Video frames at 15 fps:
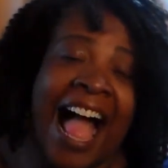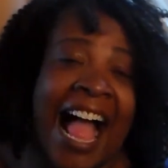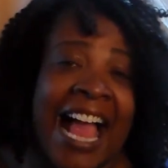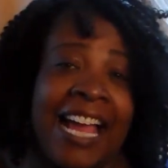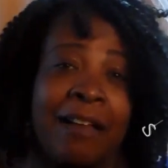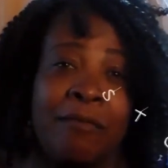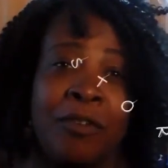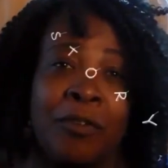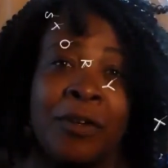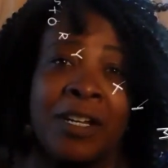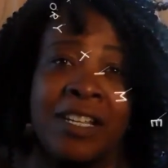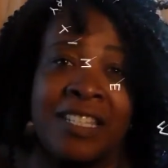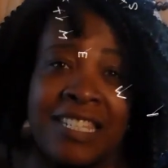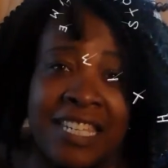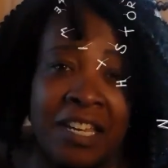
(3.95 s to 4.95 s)
I am
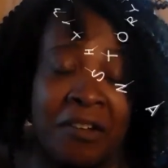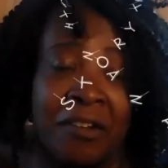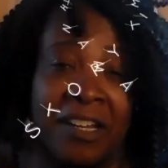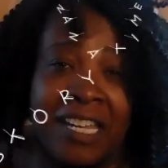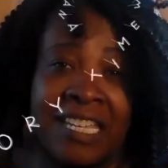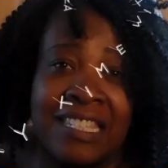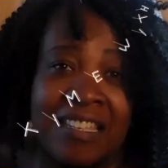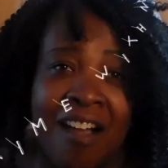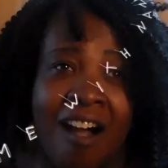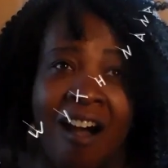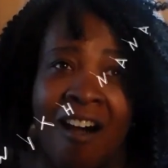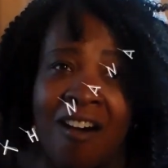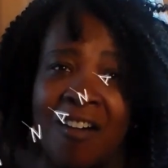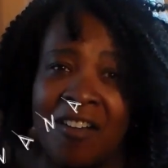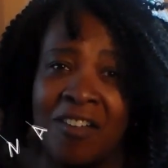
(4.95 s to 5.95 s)
doing a series
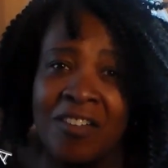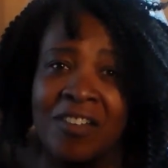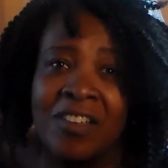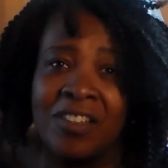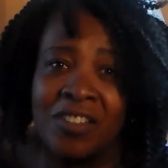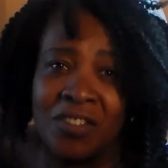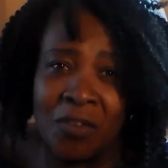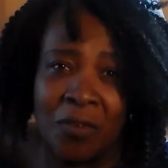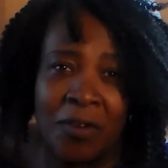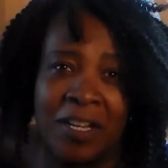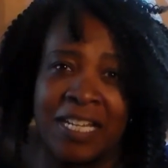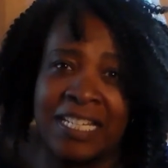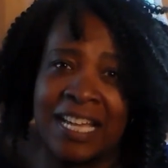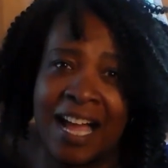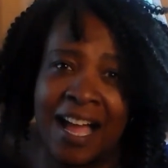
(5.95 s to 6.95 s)
called
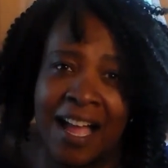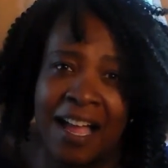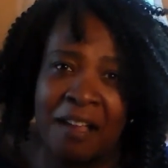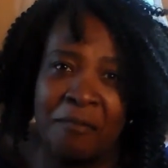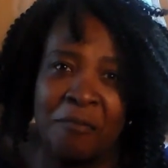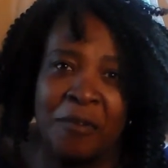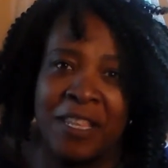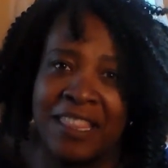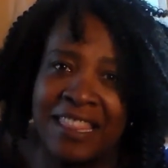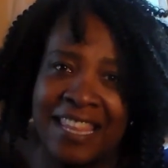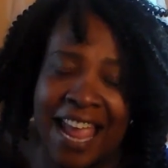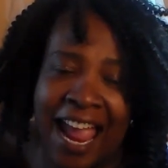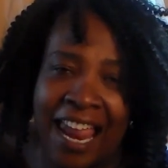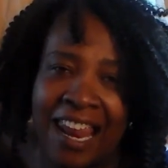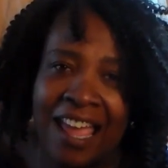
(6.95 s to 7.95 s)
Story Time with
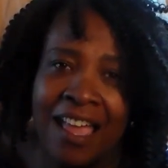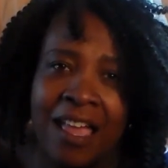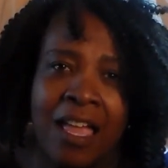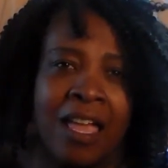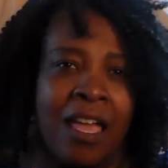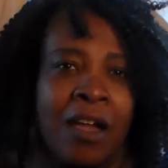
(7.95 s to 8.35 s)
Nana,